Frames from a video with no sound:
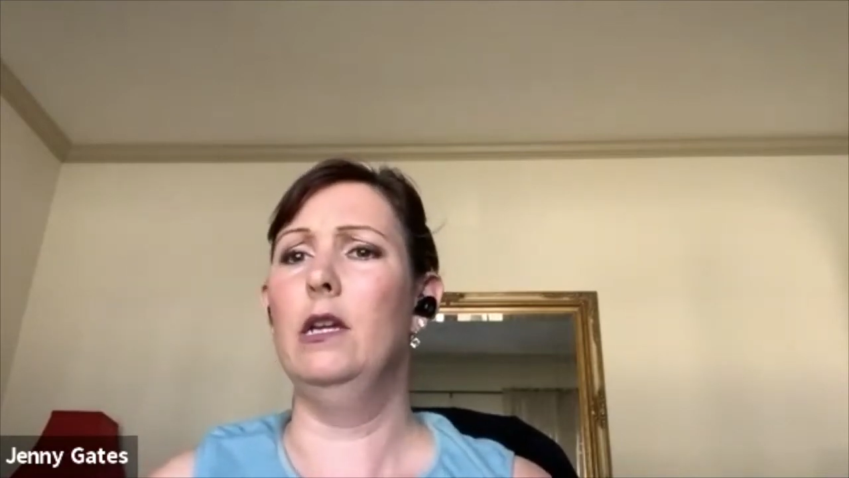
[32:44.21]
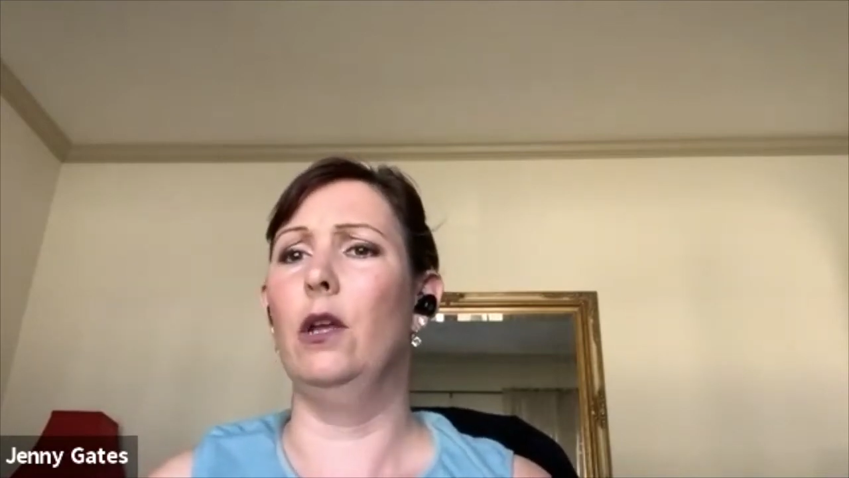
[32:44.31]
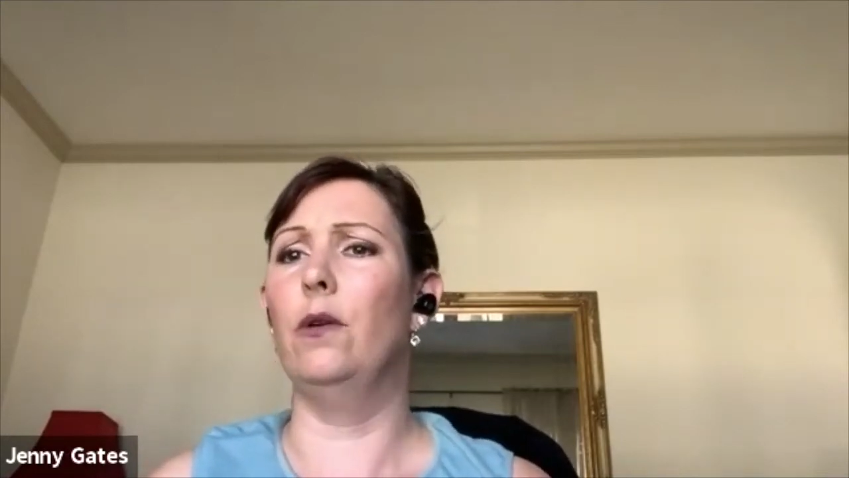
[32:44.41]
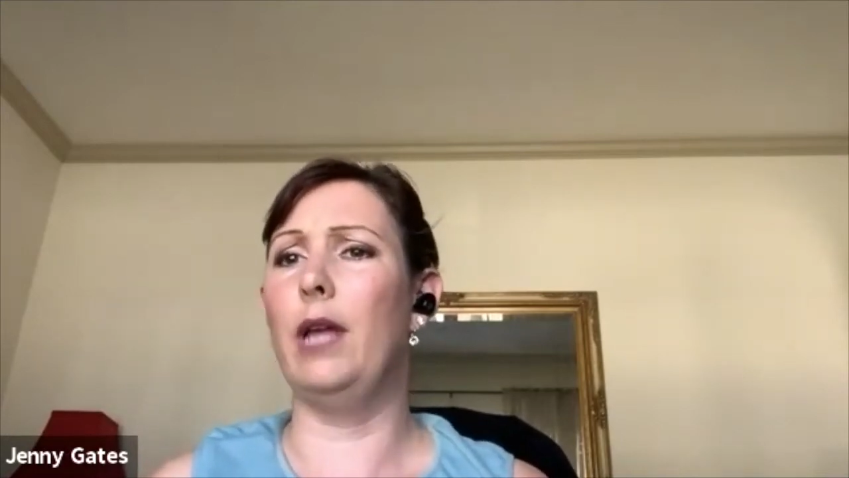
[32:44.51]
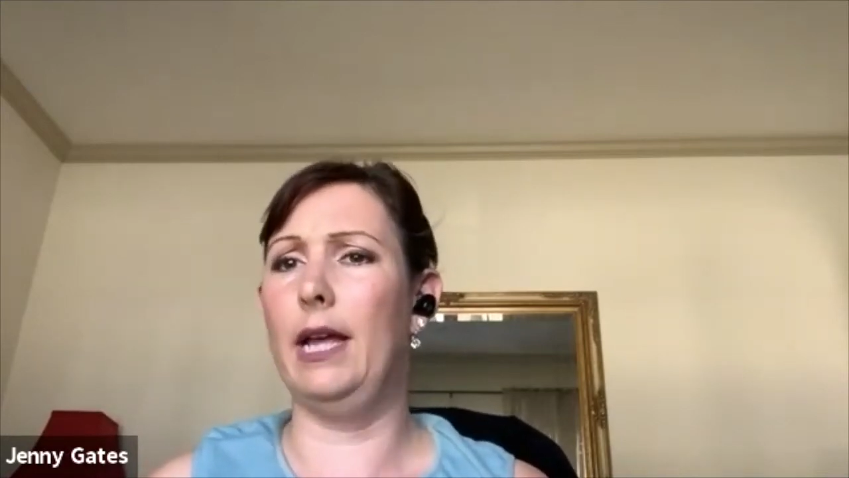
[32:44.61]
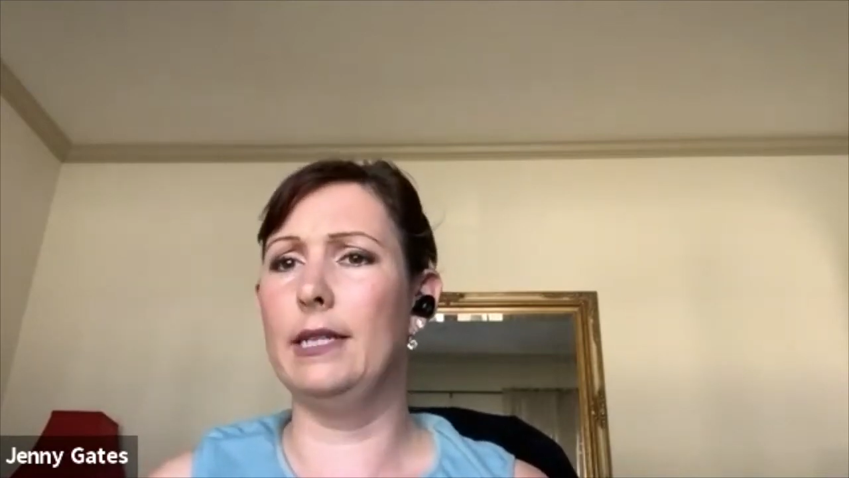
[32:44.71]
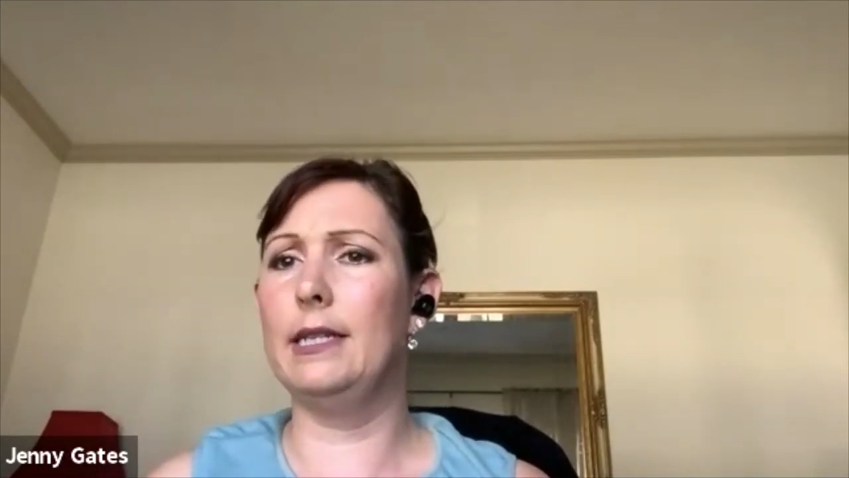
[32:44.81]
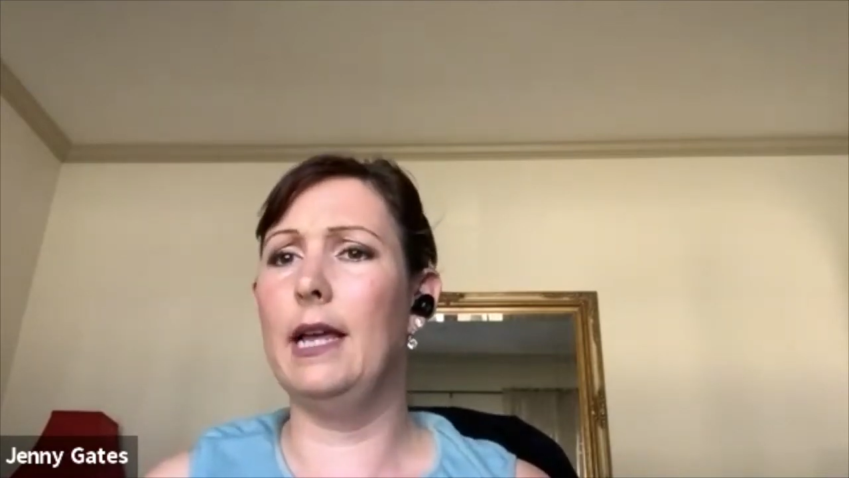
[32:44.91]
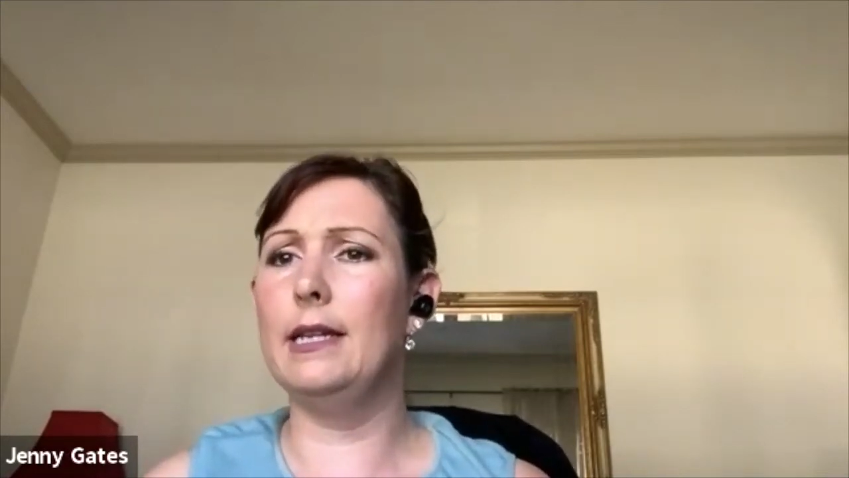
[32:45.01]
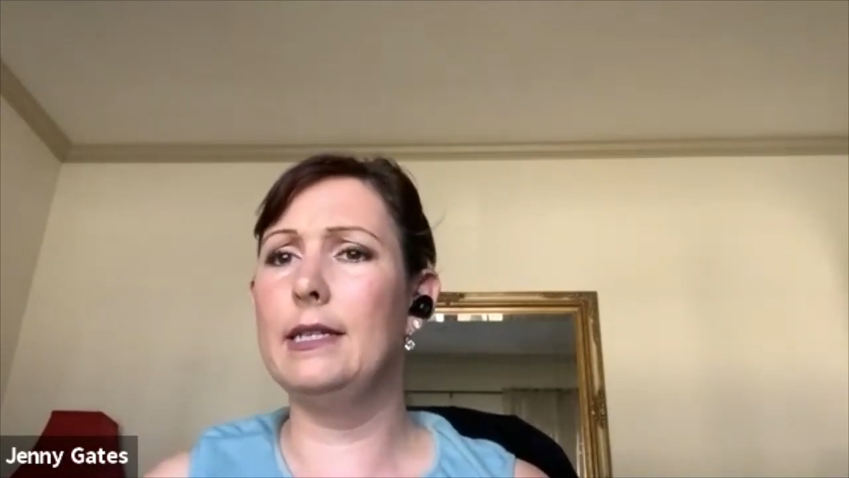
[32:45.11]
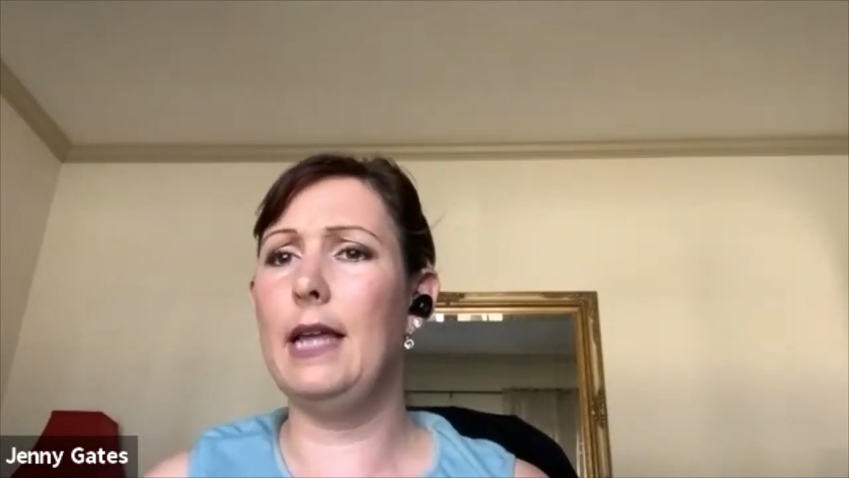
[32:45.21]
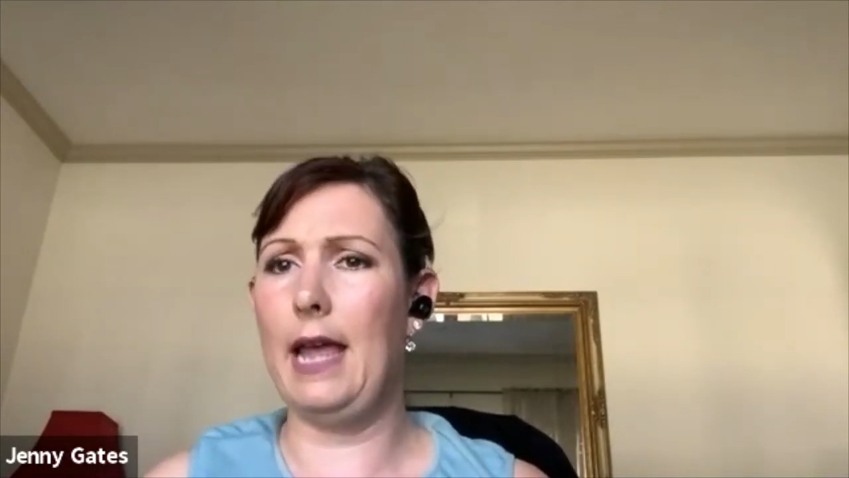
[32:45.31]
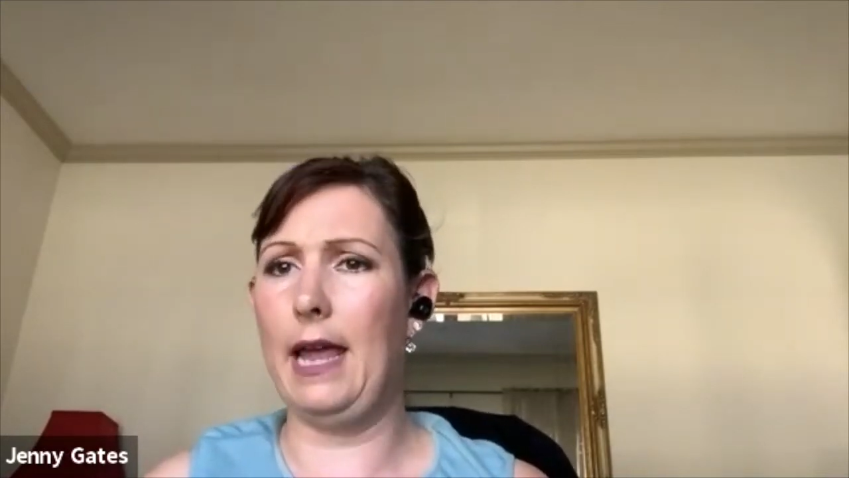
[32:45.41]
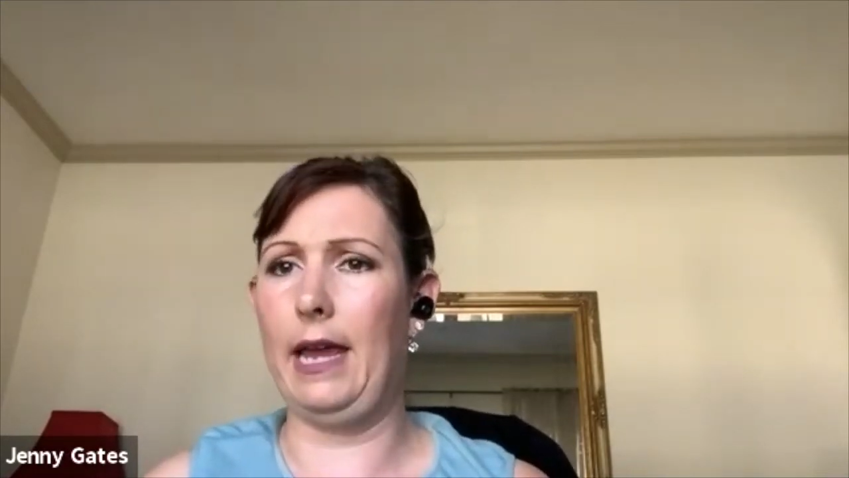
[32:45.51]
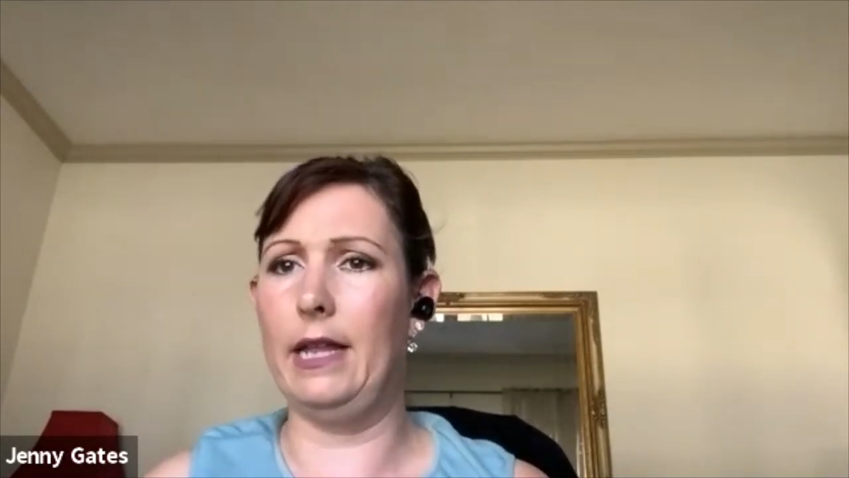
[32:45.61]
go to SSA,